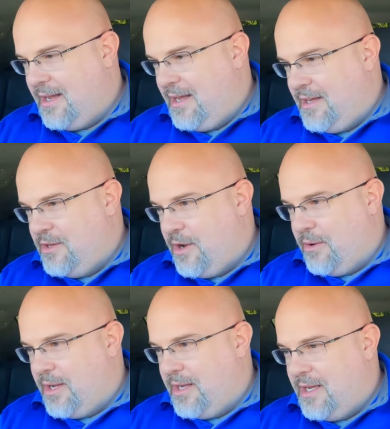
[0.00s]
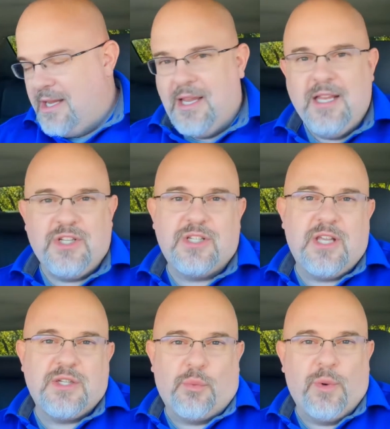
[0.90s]
you know, it just
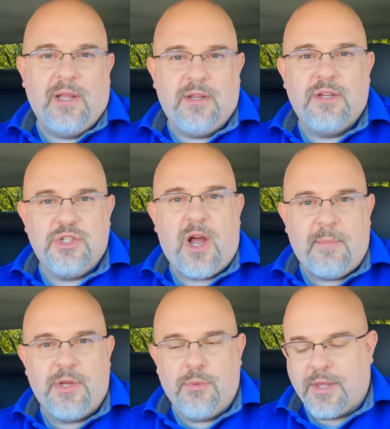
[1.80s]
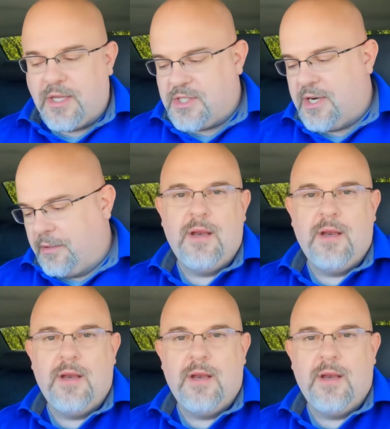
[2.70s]
does a really good job doing this here.